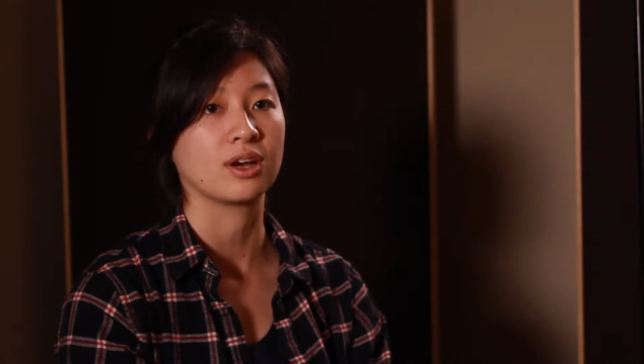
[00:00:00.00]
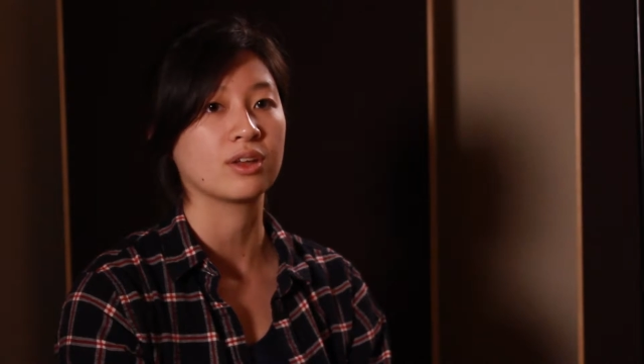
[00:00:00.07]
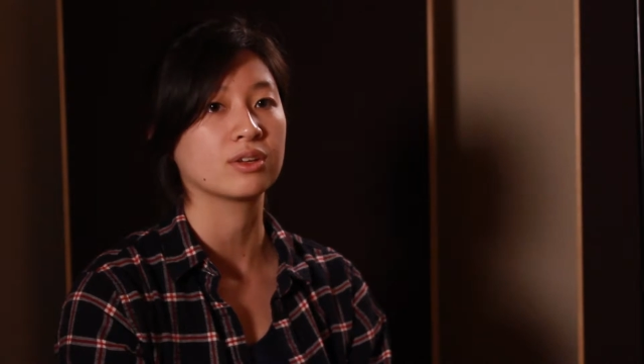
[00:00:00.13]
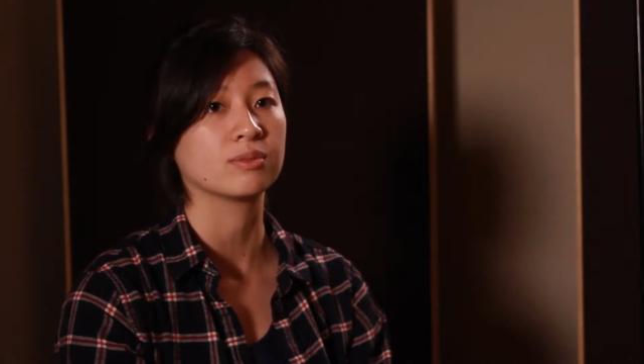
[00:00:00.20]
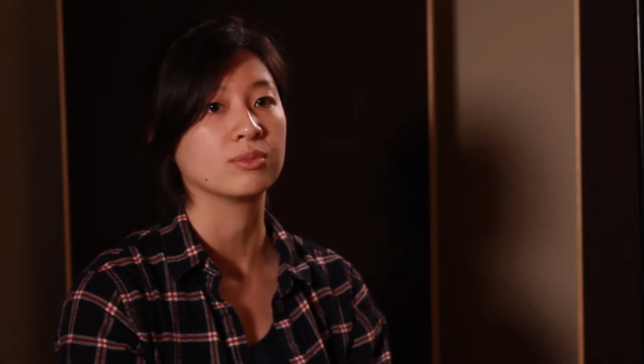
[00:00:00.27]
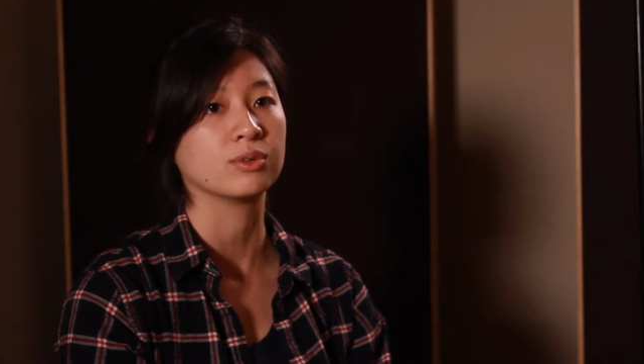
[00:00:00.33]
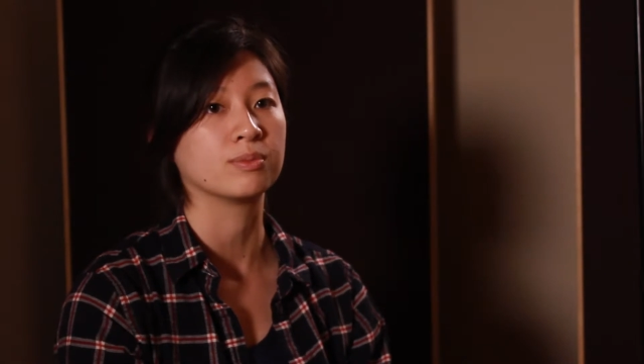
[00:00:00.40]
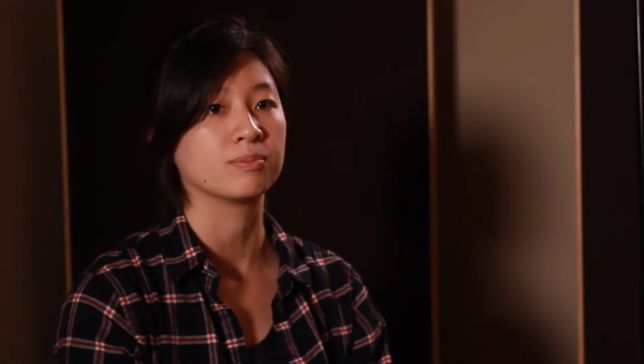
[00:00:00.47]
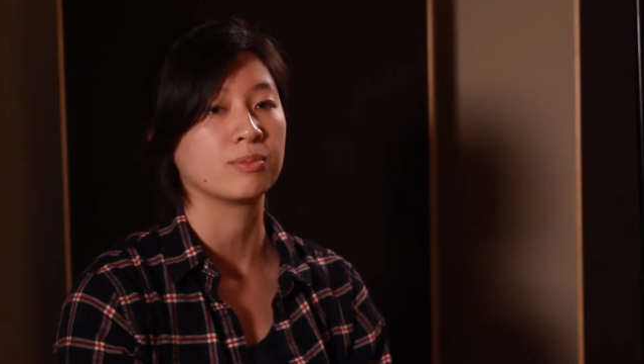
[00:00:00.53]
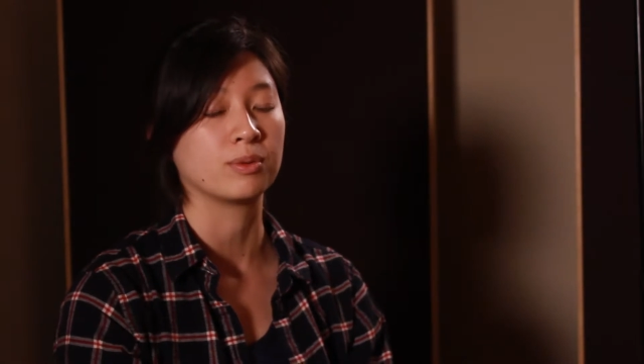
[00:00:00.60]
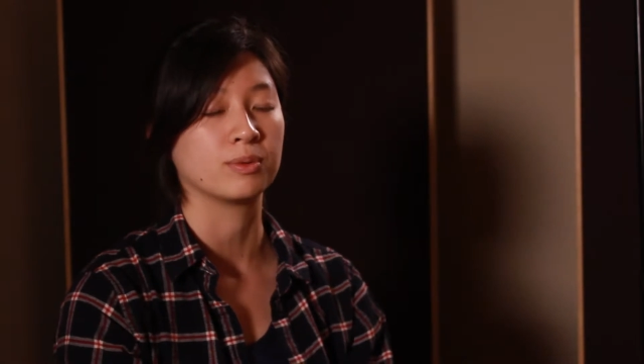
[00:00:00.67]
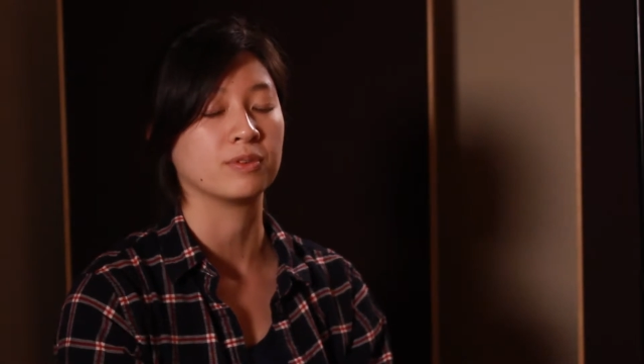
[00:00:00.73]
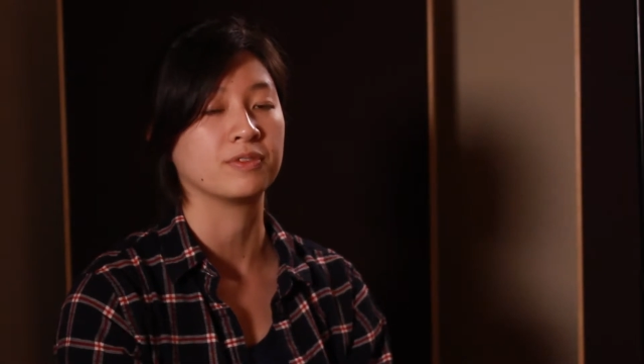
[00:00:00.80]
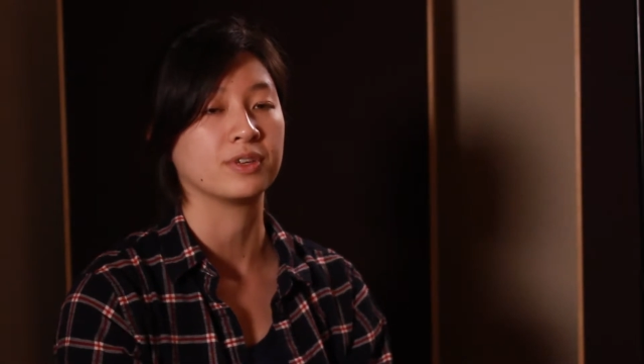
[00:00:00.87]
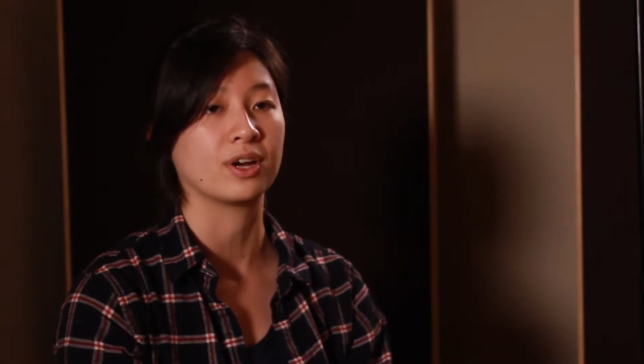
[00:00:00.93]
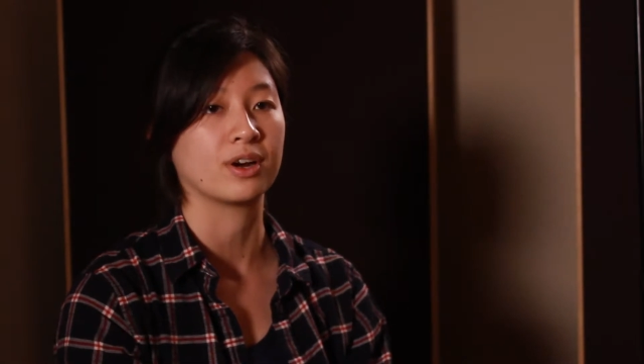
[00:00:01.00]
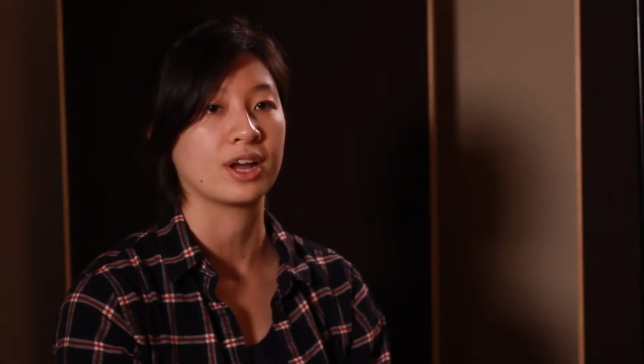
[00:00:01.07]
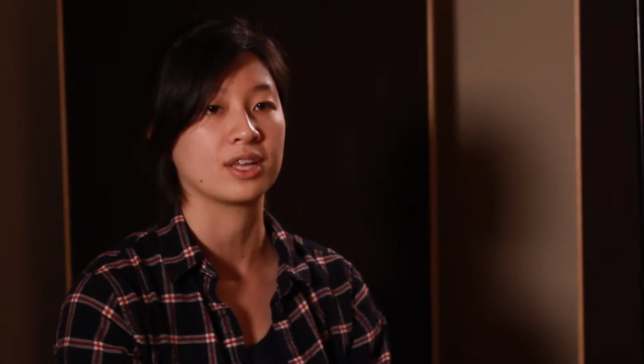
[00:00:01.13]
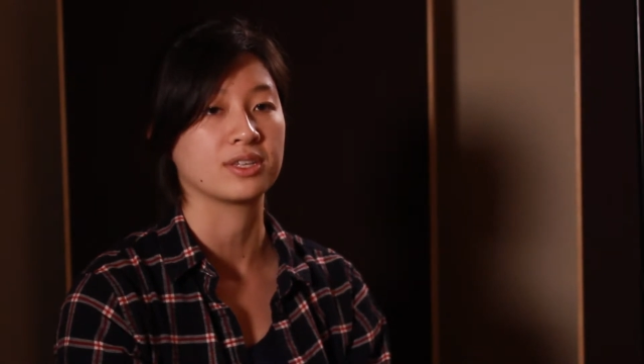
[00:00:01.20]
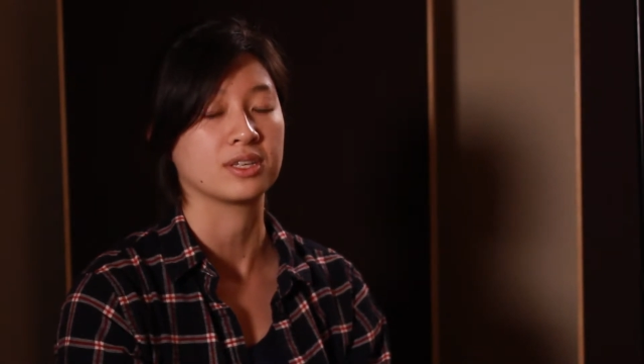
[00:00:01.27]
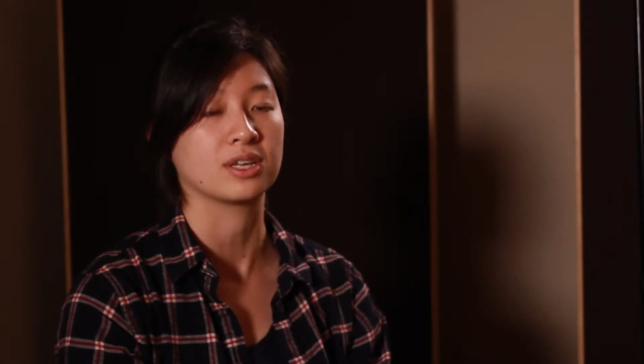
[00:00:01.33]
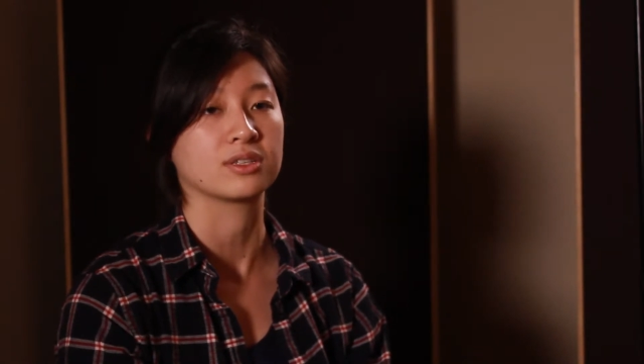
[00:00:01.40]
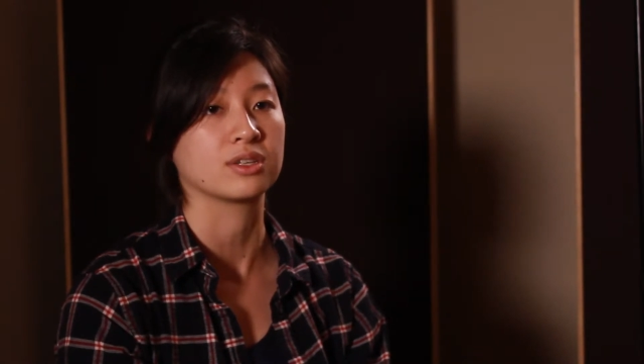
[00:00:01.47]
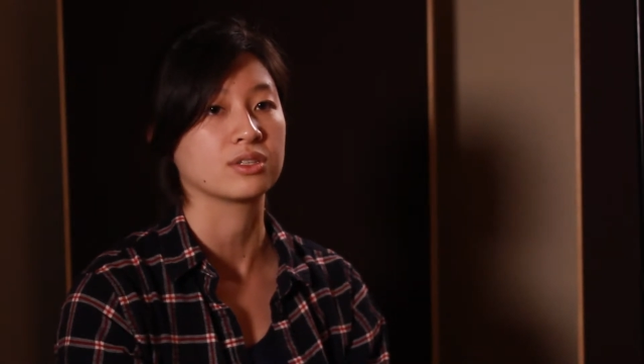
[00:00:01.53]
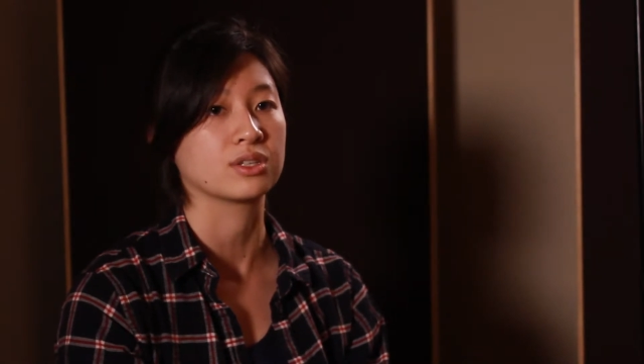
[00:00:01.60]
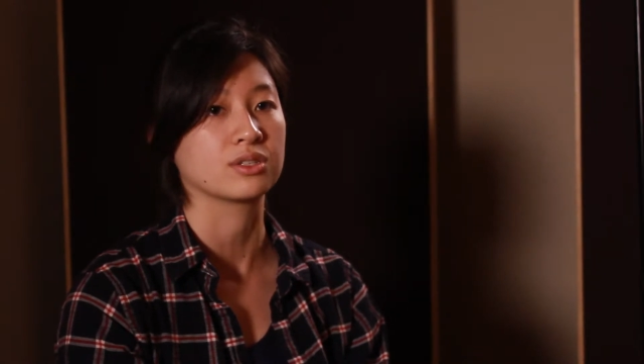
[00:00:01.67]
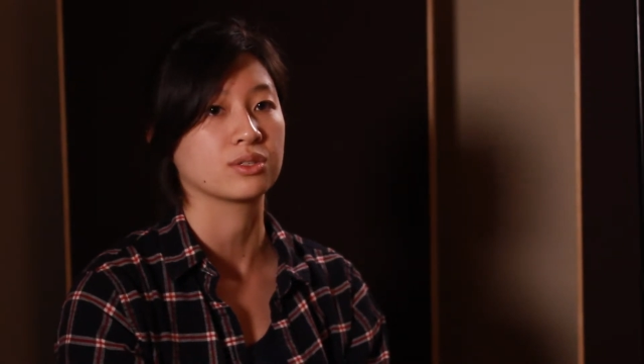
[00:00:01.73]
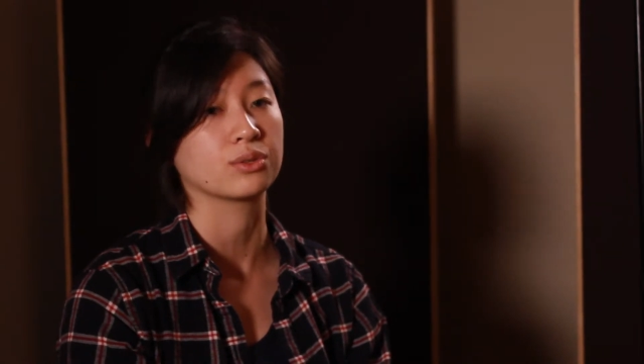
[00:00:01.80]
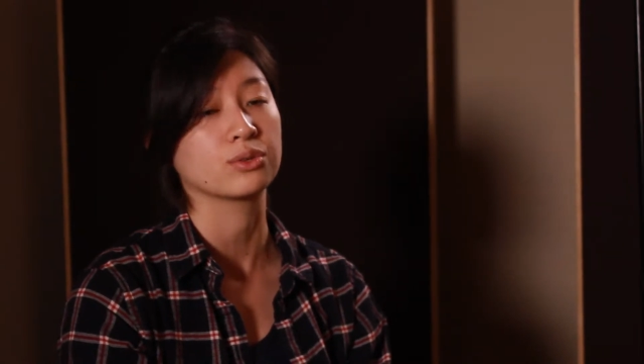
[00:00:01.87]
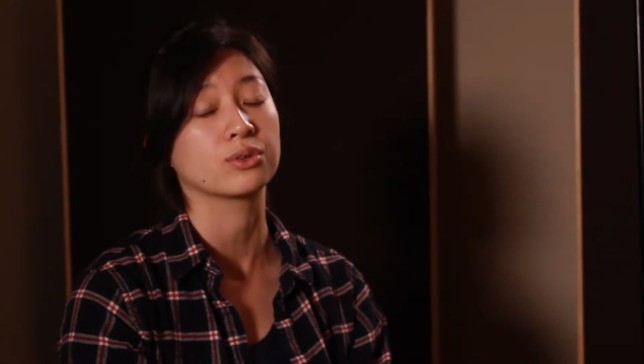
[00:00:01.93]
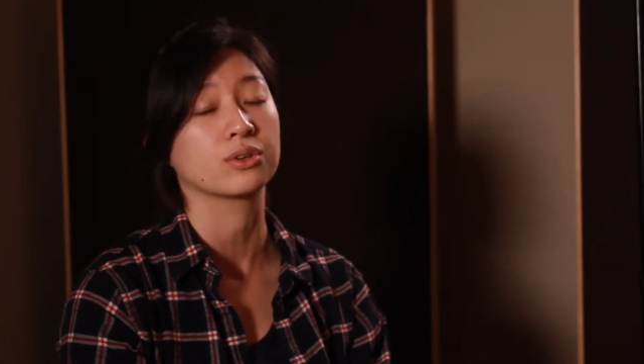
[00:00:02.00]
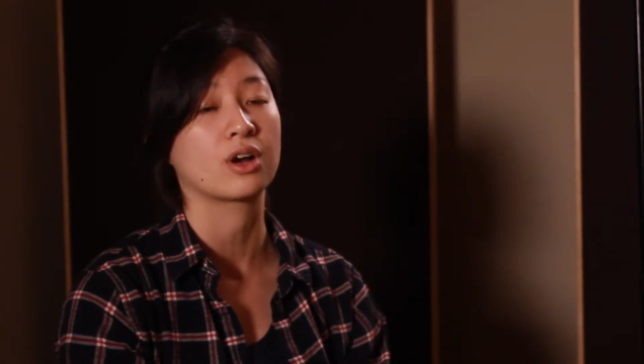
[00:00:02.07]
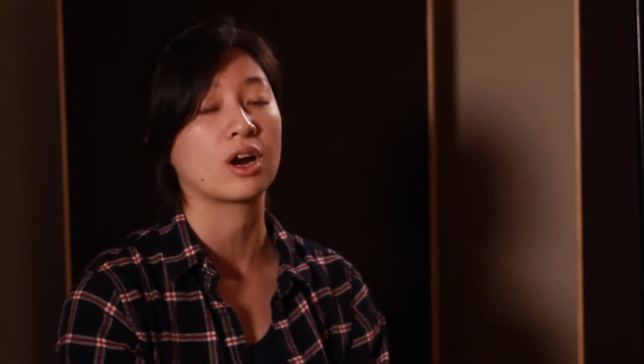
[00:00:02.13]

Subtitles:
other mobile VR headsets such as the Google